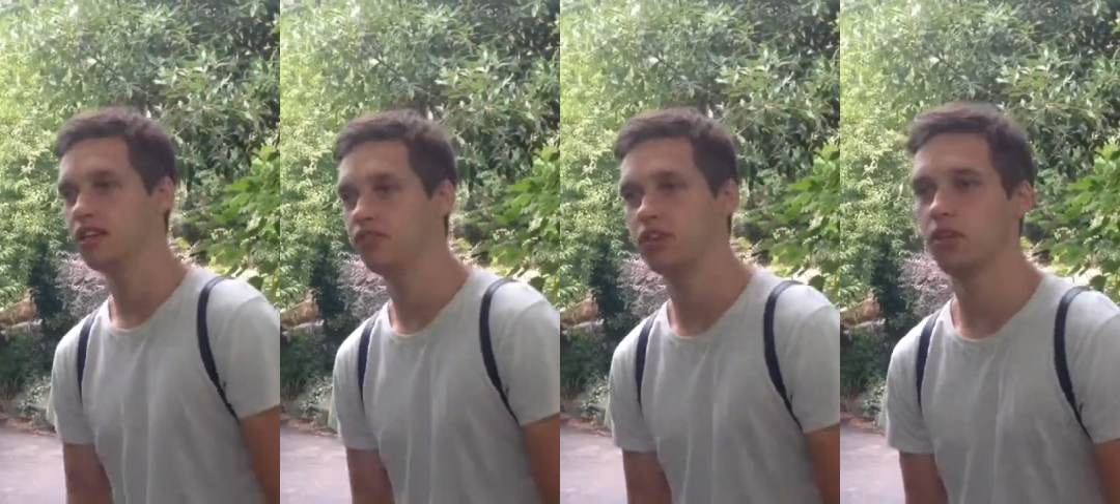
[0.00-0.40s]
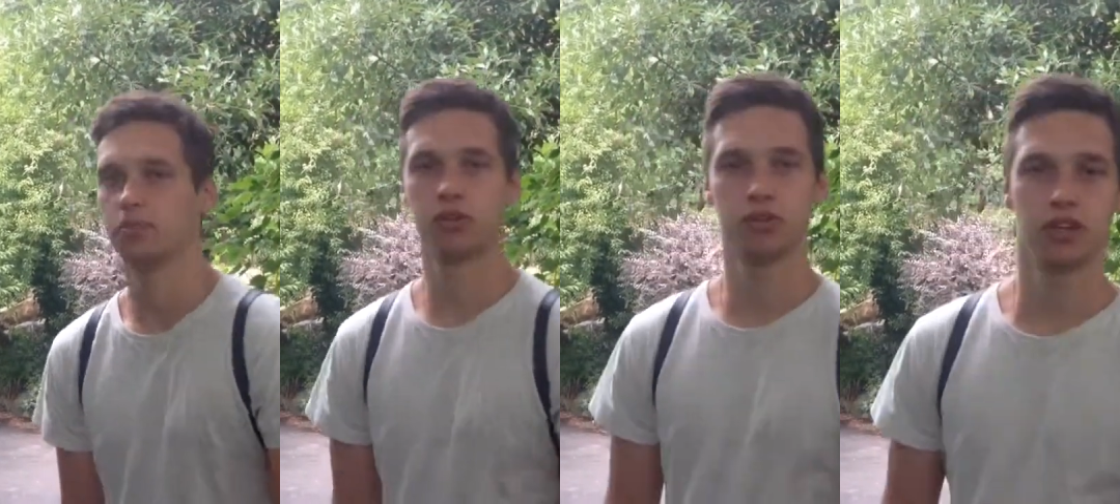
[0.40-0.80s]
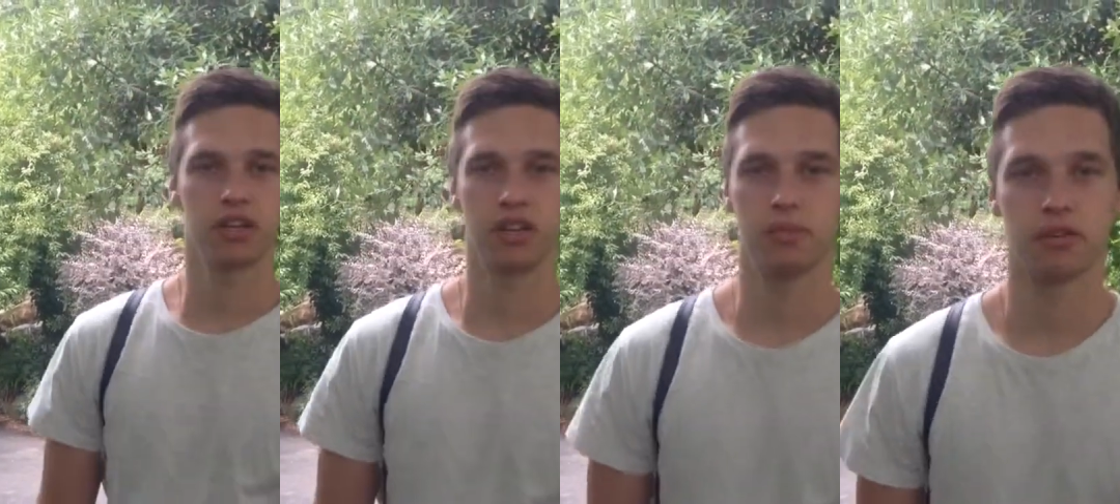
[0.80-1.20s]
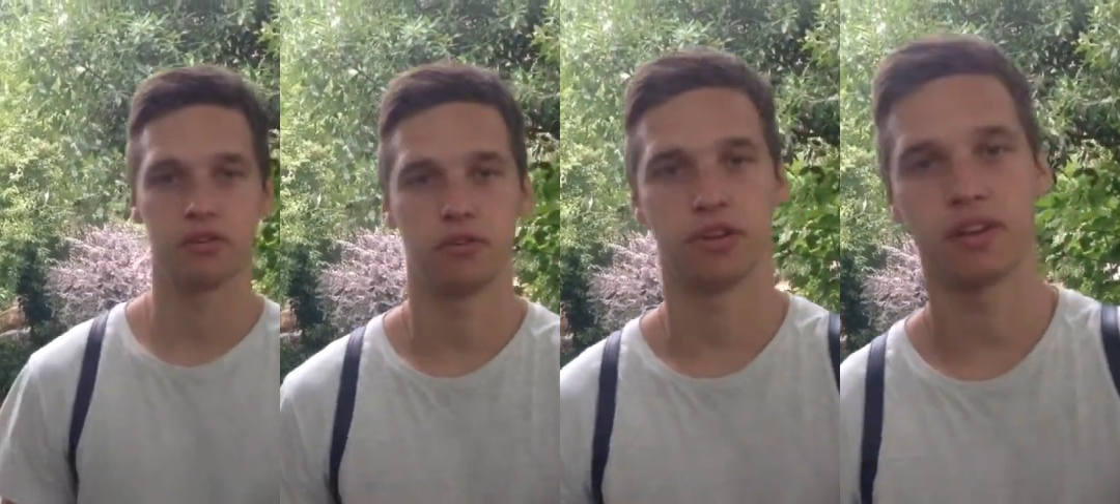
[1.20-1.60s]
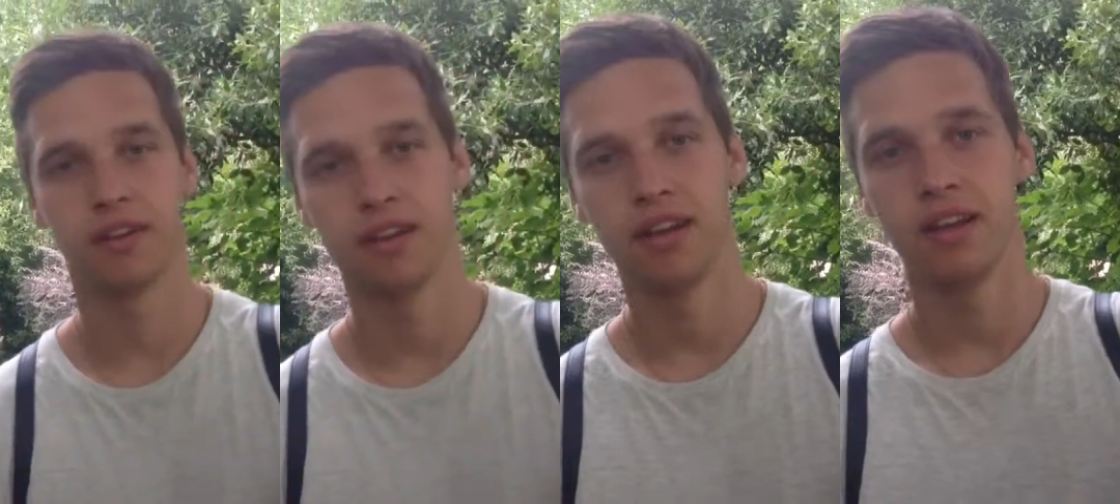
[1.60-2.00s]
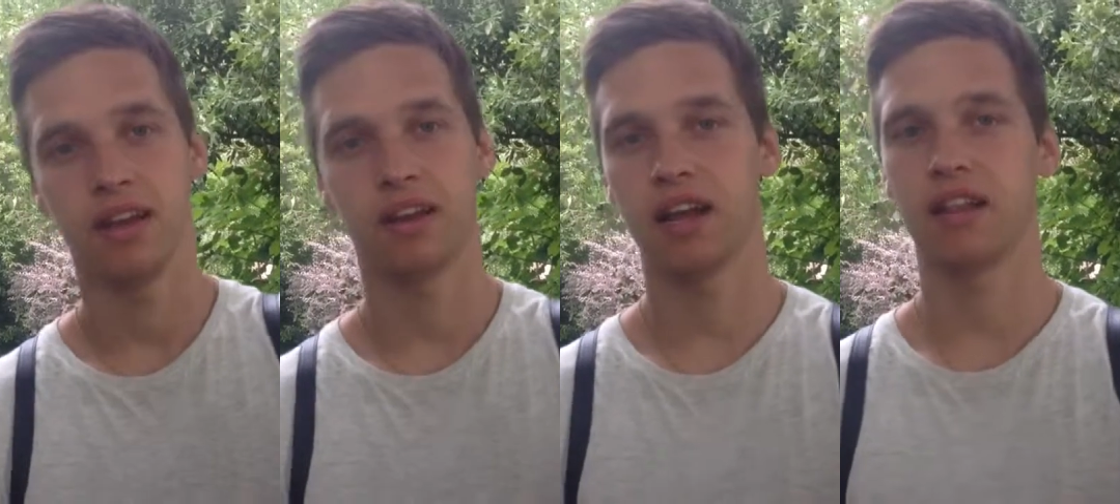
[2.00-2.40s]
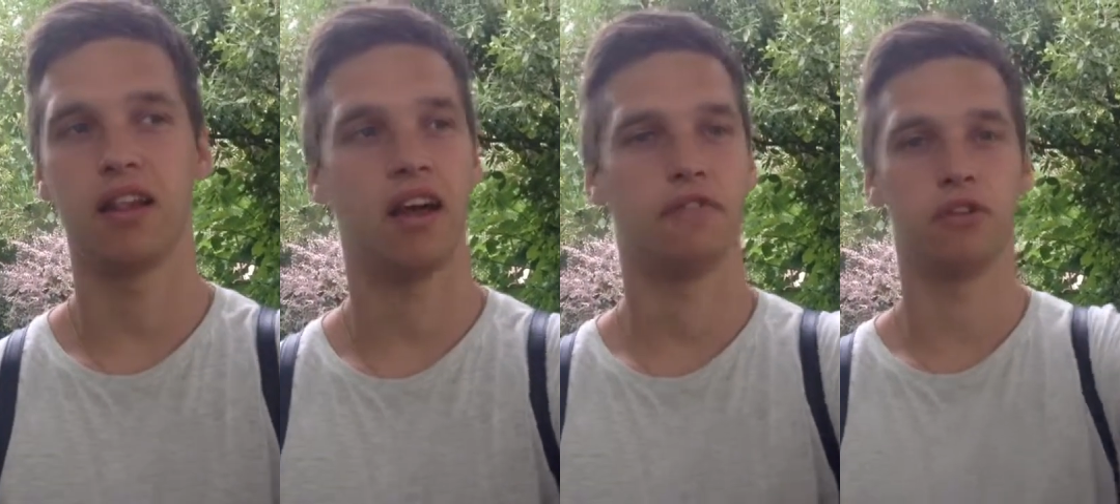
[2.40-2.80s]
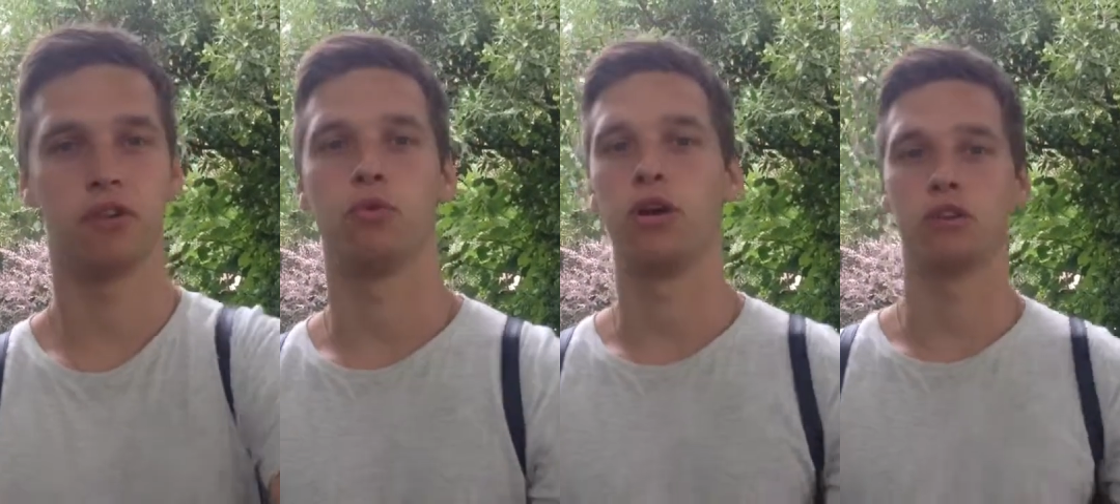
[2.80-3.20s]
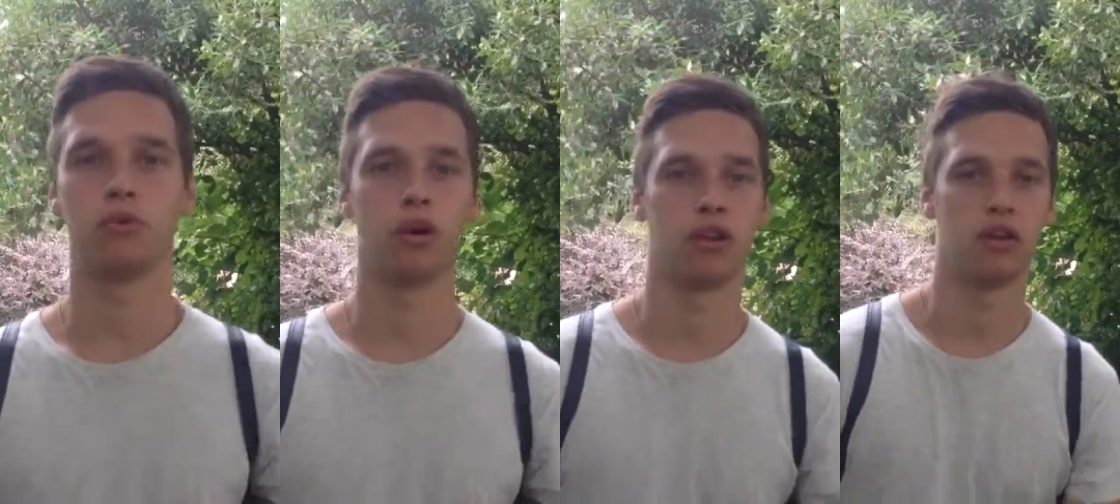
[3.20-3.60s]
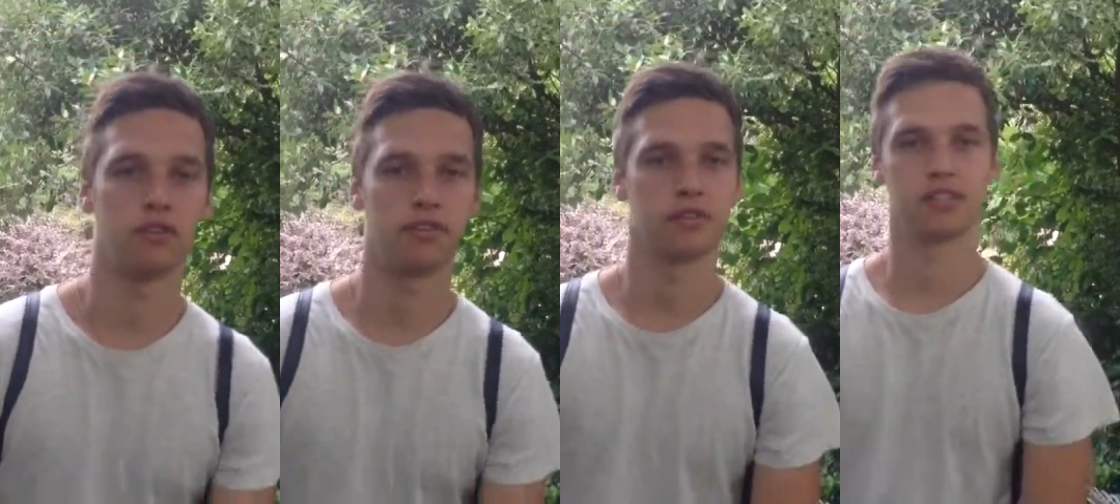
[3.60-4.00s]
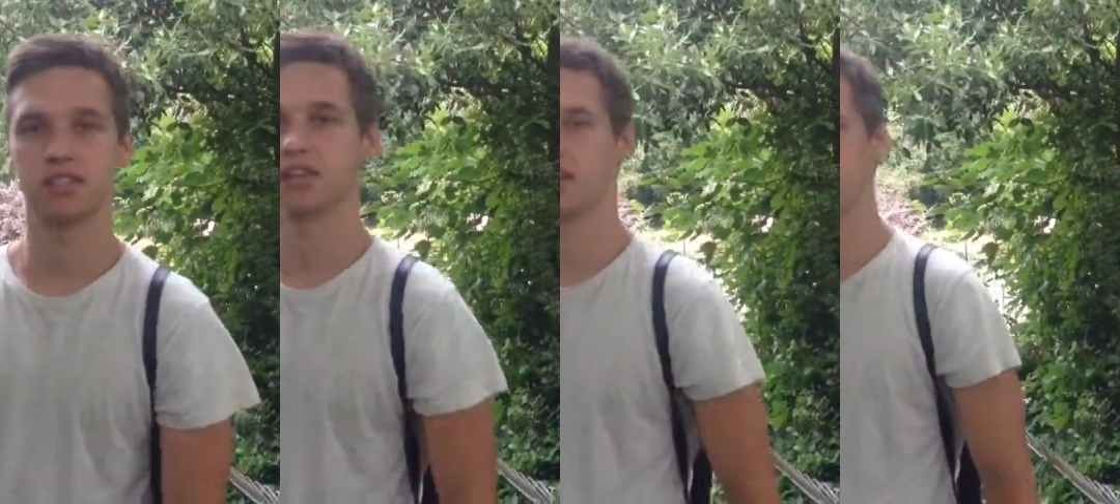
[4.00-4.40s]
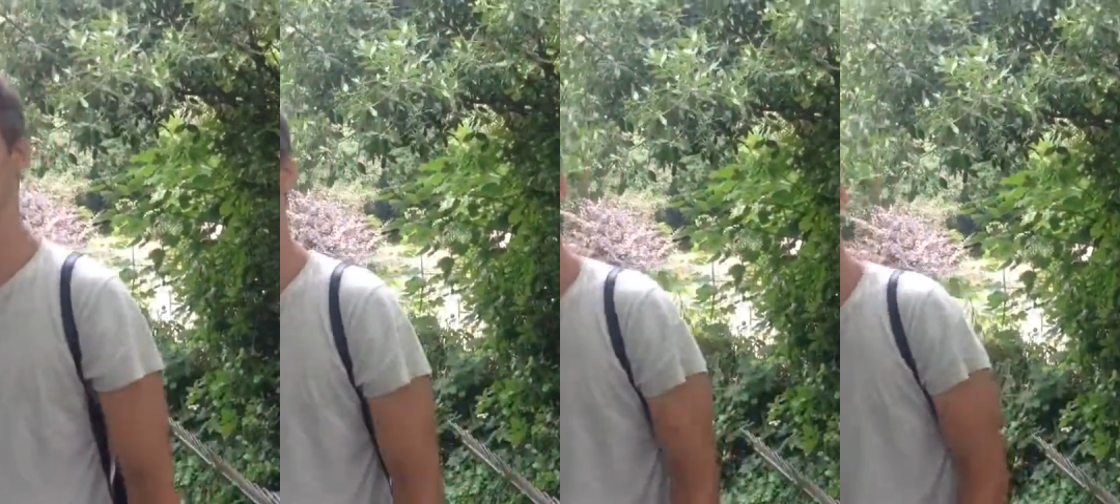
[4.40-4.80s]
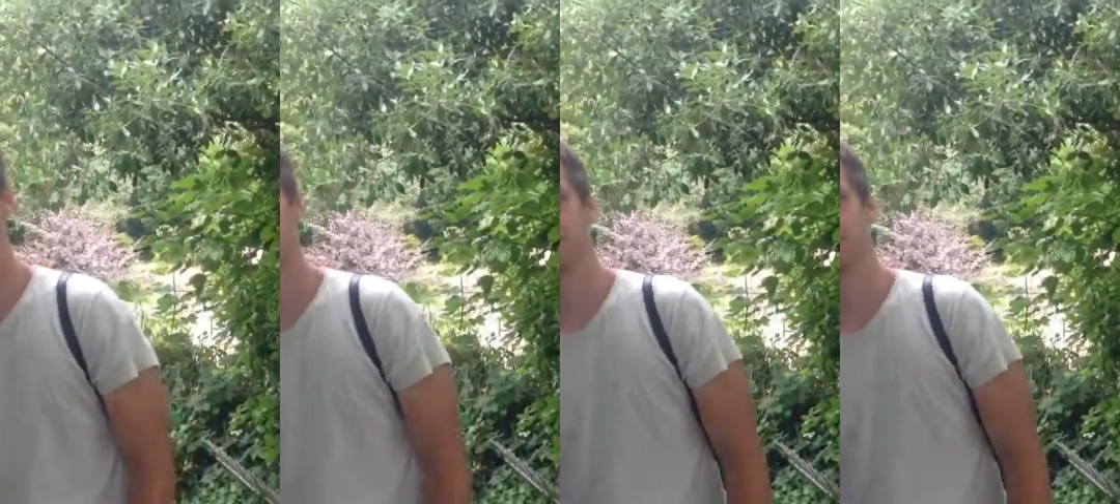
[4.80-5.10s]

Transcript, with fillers: If you keep on doing, keep on growing, and get life where one you want to live. See you later, baby.